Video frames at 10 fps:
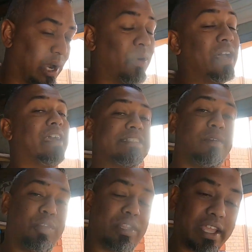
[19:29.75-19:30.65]
grow is
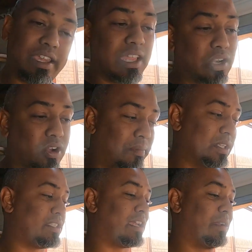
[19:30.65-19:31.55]
if you take in
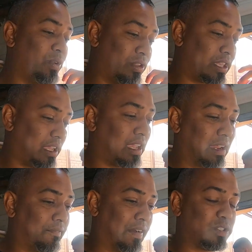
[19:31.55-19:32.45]
comments and we take in
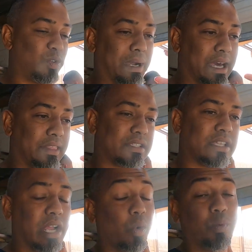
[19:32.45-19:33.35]
advice from others.
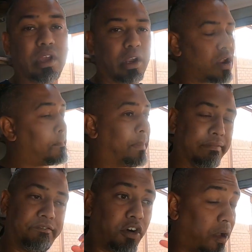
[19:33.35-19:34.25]
We are not by
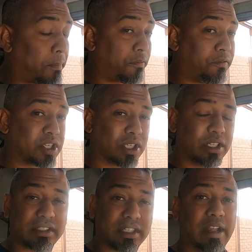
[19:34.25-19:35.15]
far
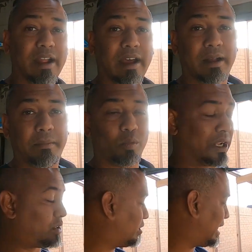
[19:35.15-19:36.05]
professionals.
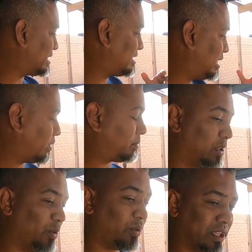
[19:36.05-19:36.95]
What you guys see, what we
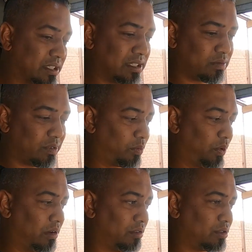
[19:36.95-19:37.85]
do, this is what
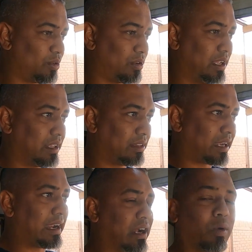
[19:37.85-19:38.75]
we also
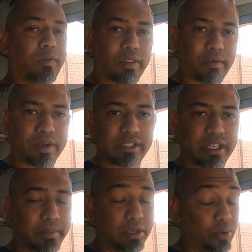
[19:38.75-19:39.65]
trying out for the first
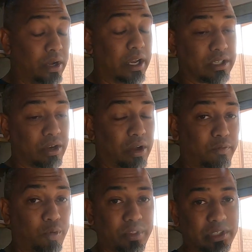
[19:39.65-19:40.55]
time, and you guys along
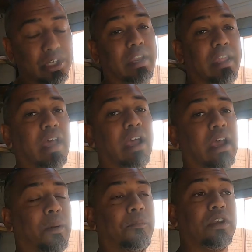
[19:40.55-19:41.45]
for the journey,
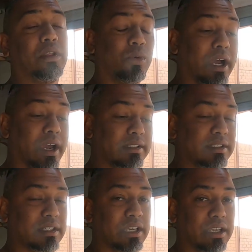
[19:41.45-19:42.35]
and hopefully you guys